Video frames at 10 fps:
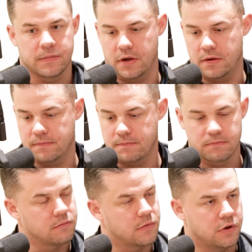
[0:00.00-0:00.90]
can
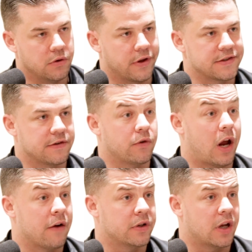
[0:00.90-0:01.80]
utilize it for
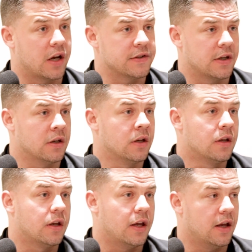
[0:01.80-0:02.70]
advertising
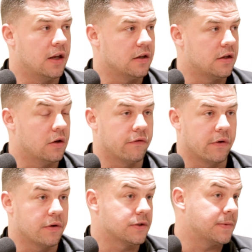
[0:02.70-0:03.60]
and,
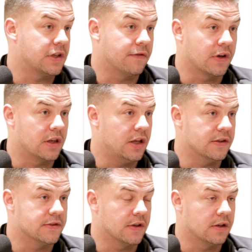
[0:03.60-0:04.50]
for their specific
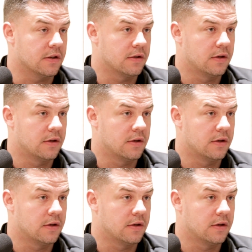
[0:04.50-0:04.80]
needs. And